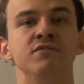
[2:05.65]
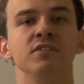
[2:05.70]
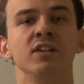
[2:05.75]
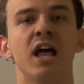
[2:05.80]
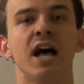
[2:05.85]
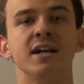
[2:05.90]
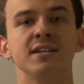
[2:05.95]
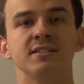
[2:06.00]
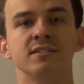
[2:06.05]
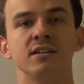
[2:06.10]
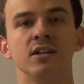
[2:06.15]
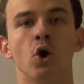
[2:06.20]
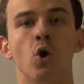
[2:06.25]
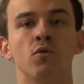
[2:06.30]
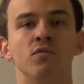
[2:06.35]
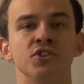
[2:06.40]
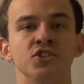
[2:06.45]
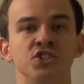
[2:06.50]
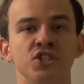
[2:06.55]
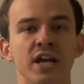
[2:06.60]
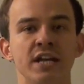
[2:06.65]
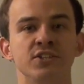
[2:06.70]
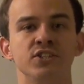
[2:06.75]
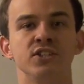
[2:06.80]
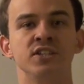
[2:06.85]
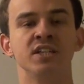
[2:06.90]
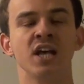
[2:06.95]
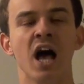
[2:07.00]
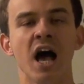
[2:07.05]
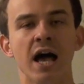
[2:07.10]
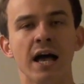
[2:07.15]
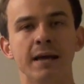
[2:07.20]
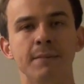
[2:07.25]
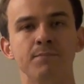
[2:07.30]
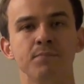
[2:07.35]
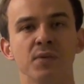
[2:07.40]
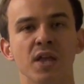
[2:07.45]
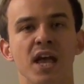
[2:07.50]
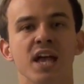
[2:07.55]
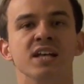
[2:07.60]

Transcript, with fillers: velocity over change in time,